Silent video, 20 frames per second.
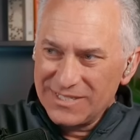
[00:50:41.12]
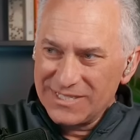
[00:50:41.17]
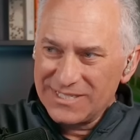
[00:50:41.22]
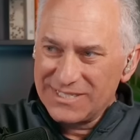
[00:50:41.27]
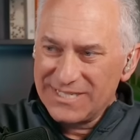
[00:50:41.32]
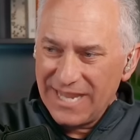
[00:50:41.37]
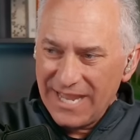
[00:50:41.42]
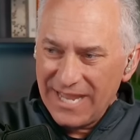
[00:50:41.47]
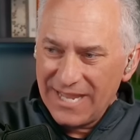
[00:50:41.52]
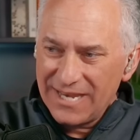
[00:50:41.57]
the
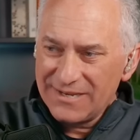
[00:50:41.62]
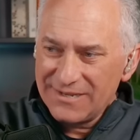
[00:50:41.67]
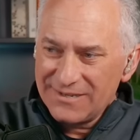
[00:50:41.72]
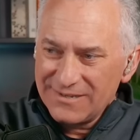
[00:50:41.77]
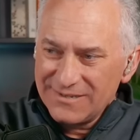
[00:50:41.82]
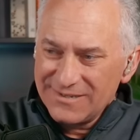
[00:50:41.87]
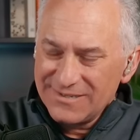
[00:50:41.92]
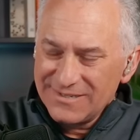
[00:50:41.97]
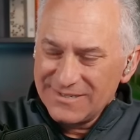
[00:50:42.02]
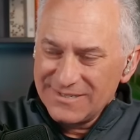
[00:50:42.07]
debt
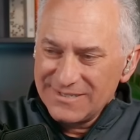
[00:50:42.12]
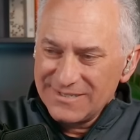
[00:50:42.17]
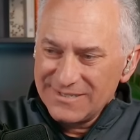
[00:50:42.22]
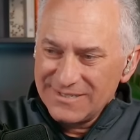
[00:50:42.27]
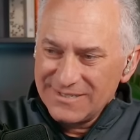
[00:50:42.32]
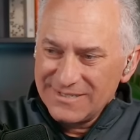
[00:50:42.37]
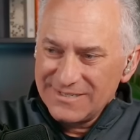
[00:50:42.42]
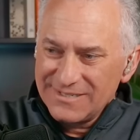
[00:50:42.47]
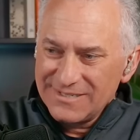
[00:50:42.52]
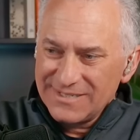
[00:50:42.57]

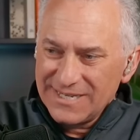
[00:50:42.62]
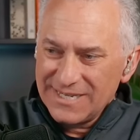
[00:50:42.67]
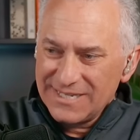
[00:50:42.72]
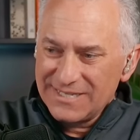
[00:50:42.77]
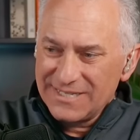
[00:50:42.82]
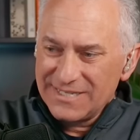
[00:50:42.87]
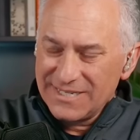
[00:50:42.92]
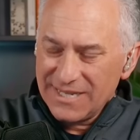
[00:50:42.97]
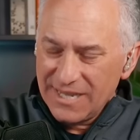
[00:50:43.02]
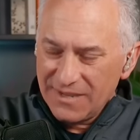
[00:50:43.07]
and
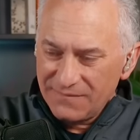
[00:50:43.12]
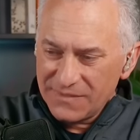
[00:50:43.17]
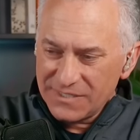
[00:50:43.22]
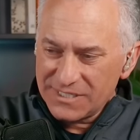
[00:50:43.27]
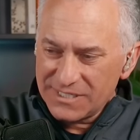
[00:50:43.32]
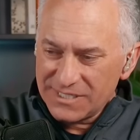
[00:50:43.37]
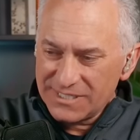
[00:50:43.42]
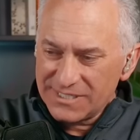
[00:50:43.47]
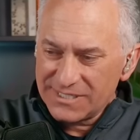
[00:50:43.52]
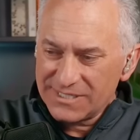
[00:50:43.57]
the
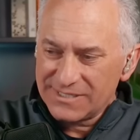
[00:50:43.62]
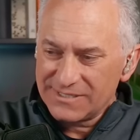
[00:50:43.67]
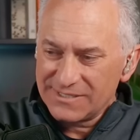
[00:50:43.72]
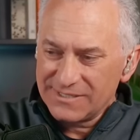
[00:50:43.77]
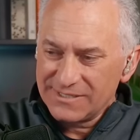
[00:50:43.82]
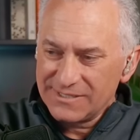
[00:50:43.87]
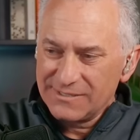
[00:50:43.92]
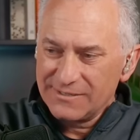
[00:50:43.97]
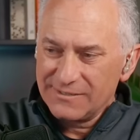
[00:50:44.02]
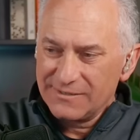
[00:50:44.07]
deficits
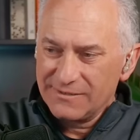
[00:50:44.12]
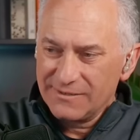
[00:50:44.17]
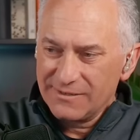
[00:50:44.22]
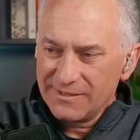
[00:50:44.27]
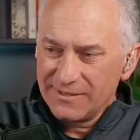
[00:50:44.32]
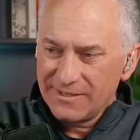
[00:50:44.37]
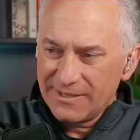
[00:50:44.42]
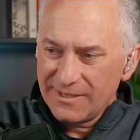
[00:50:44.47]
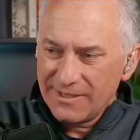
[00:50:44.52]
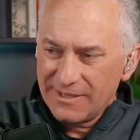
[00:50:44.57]

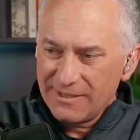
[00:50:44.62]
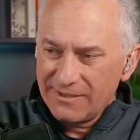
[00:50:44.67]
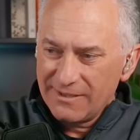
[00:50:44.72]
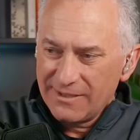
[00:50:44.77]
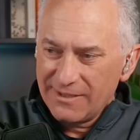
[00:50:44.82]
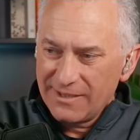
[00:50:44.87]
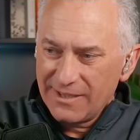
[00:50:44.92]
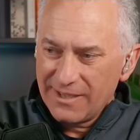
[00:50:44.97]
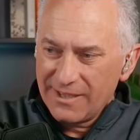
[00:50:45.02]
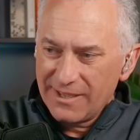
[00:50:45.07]

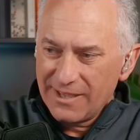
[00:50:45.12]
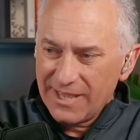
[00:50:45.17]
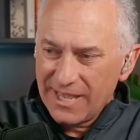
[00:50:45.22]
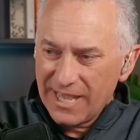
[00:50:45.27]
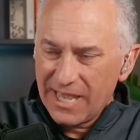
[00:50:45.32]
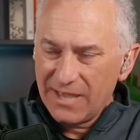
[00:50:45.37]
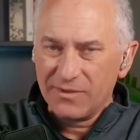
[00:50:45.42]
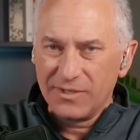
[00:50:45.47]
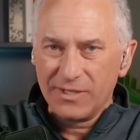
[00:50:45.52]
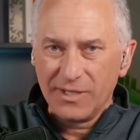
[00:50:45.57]

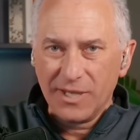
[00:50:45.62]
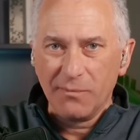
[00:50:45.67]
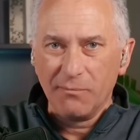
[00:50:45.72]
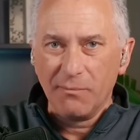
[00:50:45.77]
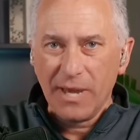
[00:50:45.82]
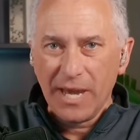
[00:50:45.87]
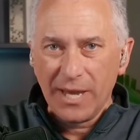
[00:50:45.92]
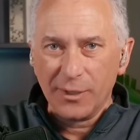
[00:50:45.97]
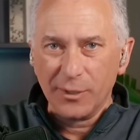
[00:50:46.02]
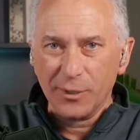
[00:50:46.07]
haven't yet
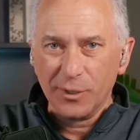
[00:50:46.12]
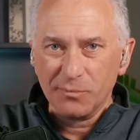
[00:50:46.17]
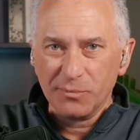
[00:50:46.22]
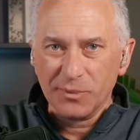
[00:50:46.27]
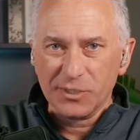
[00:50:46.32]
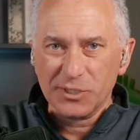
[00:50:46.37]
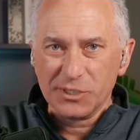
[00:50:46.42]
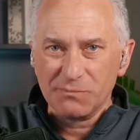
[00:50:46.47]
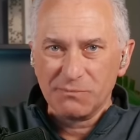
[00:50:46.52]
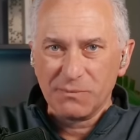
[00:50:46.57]
mattered, but
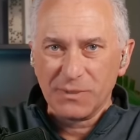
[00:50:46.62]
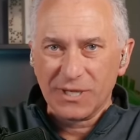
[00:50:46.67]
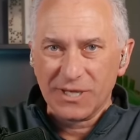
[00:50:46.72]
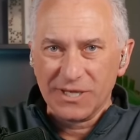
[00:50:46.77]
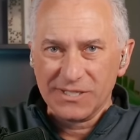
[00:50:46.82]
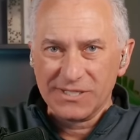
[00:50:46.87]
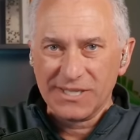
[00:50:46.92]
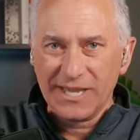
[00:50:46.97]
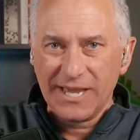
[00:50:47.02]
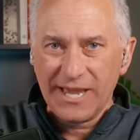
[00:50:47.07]
just
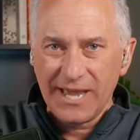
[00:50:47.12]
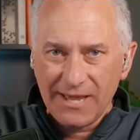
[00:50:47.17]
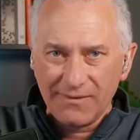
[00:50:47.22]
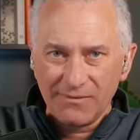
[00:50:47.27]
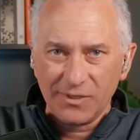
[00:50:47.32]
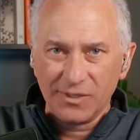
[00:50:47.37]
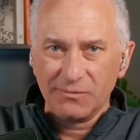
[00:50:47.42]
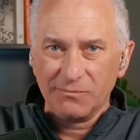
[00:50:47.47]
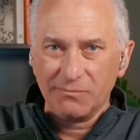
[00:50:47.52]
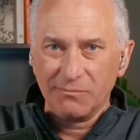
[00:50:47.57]
because they
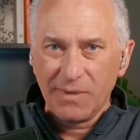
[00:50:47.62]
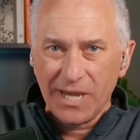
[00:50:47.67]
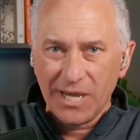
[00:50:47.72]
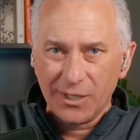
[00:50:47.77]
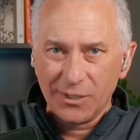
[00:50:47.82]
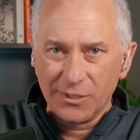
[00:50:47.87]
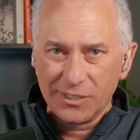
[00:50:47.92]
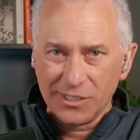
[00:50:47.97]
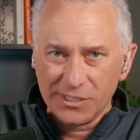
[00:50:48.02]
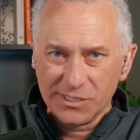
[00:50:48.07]
haven't
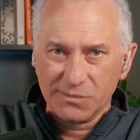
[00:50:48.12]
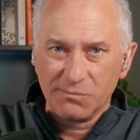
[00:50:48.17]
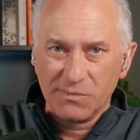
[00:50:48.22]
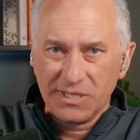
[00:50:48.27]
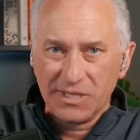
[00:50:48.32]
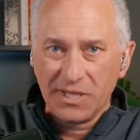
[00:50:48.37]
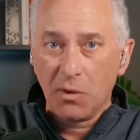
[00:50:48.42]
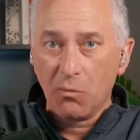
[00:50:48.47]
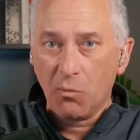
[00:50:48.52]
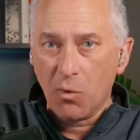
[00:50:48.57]
mattered doesn't
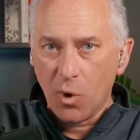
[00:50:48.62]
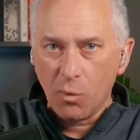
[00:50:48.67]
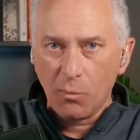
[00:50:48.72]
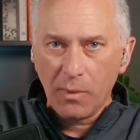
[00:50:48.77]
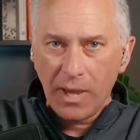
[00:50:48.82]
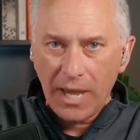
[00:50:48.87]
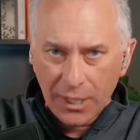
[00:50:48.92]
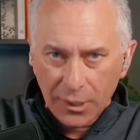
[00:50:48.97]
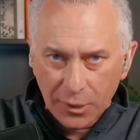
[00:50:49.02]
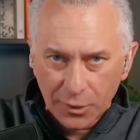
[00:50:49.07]
mean they won't
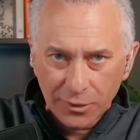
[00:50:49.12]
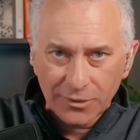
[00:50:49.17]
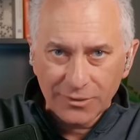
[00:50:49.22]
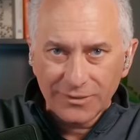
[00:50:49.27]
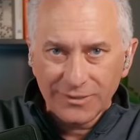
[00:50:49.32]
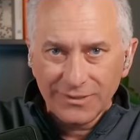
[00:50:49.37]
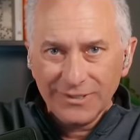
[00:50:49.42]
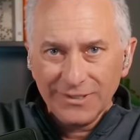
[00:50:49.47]
matter.